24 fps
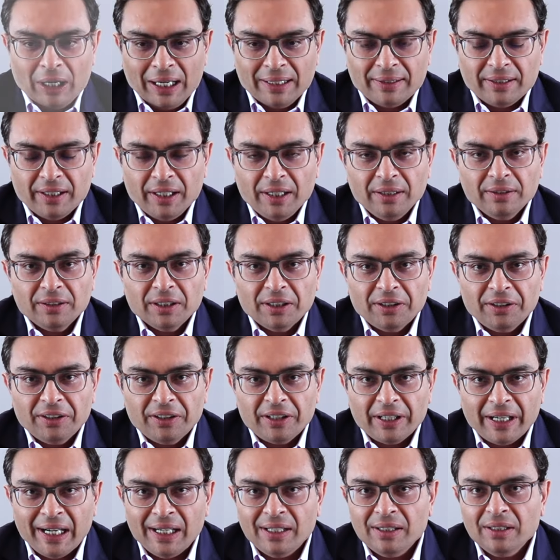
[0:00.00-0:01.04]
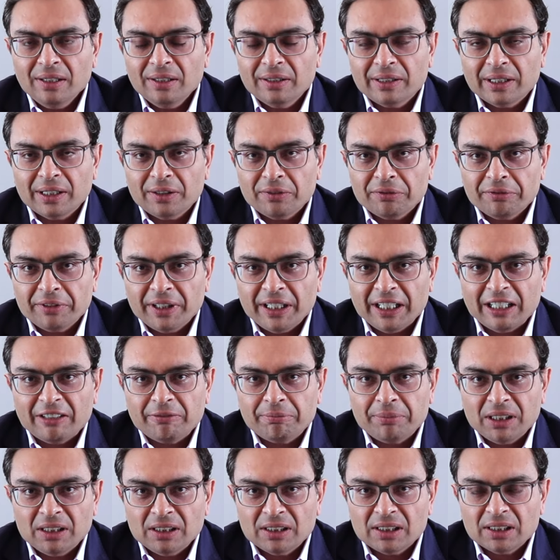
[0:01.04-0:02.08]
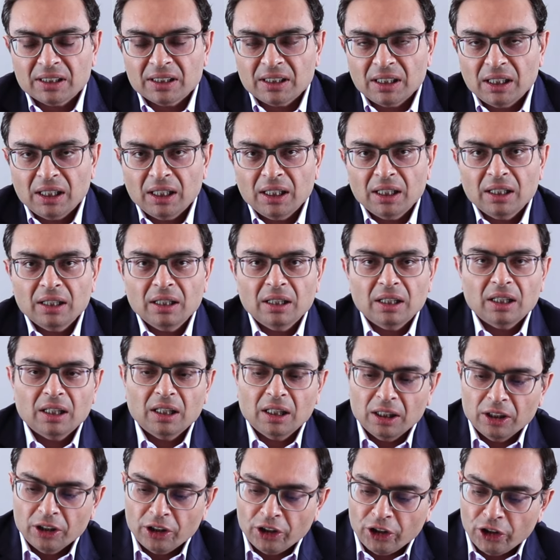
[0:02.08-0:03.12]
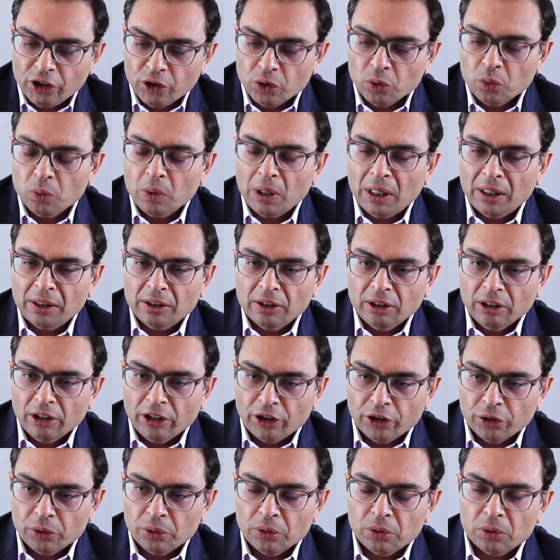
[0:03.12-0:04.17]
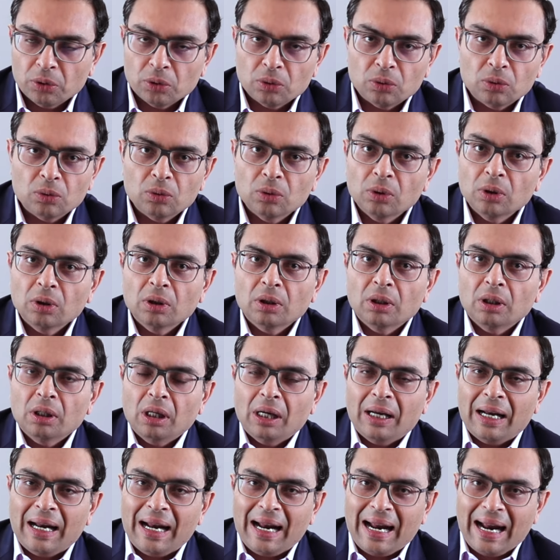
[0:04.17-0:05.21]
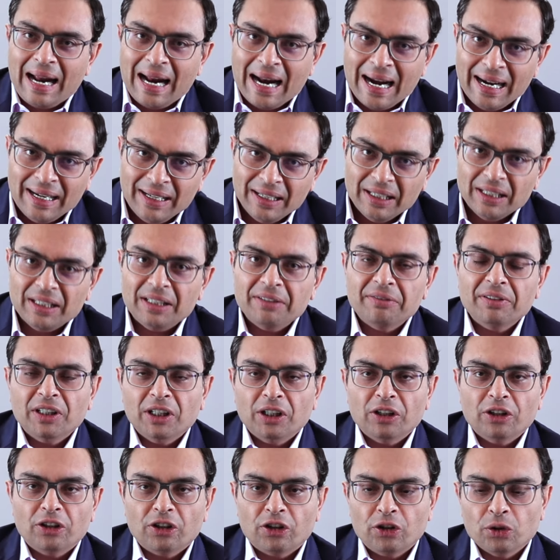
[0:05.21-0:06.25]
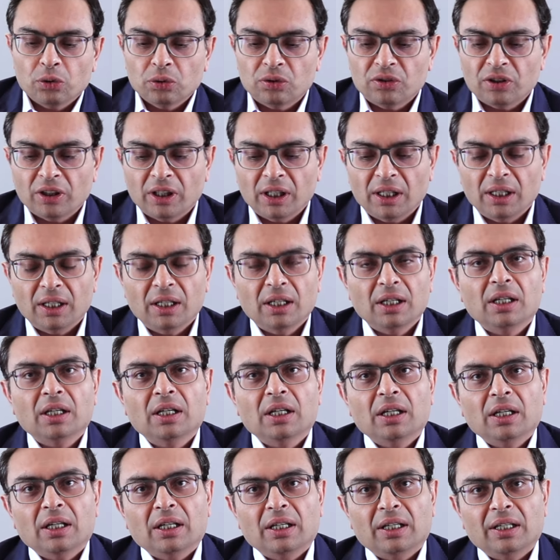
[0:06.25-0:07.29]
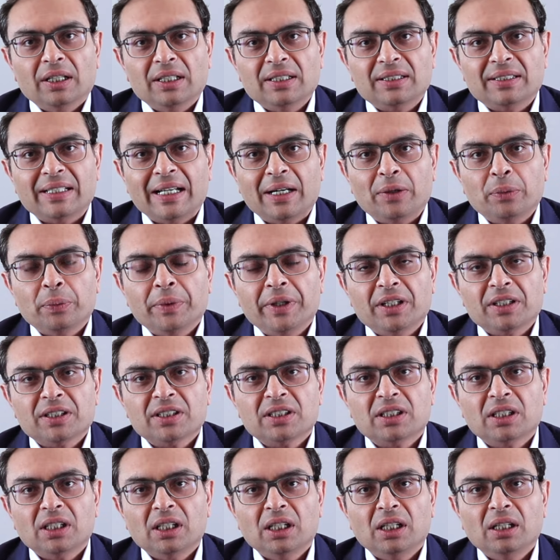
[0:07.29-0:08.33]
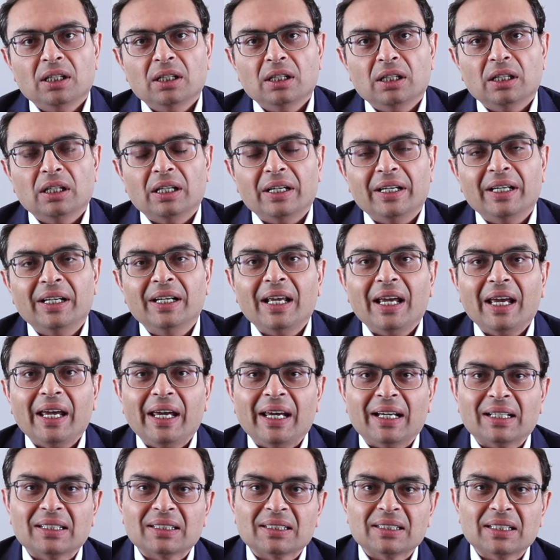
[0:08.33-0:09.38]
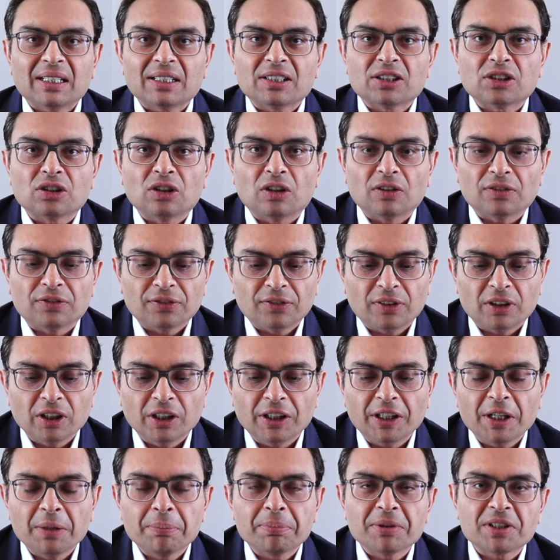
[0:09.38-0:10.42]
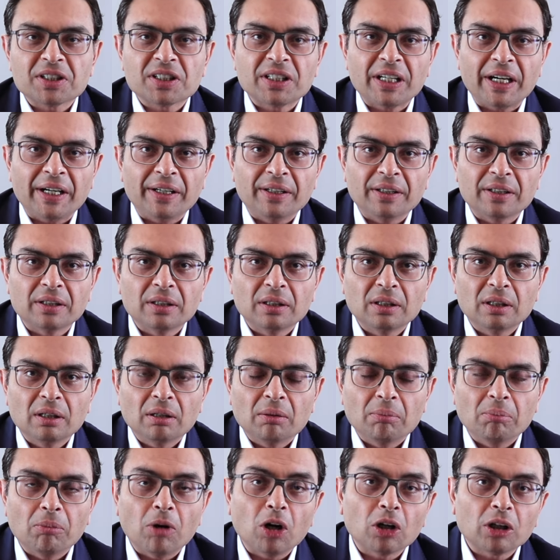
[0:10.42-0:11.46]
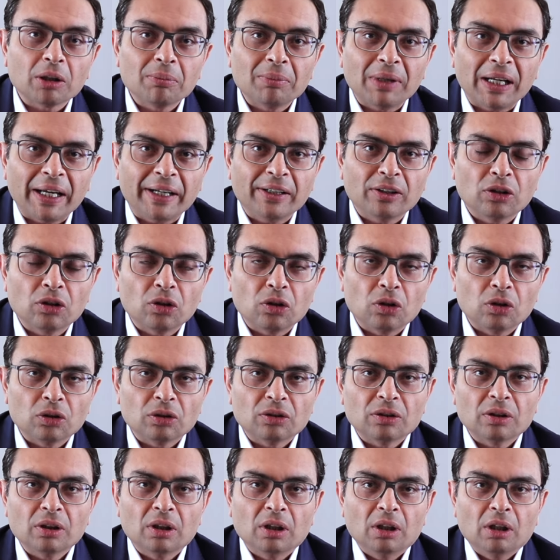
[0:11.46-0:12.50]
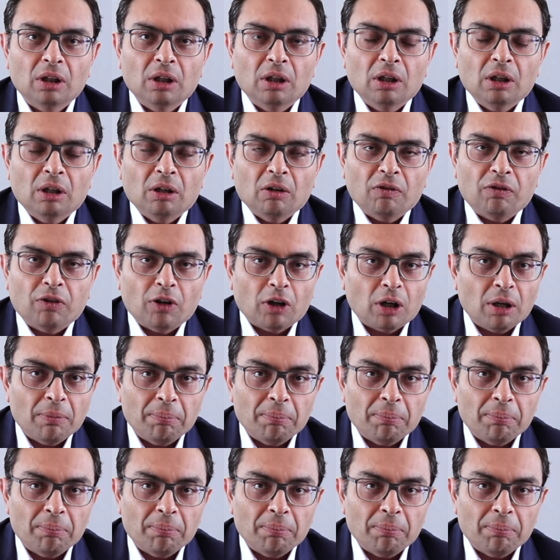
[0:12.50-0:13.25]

I think the trend that we have been seeing in Q1, Q2, and even in Q3 is that we are seeing in excess of 30% bottom line growth for a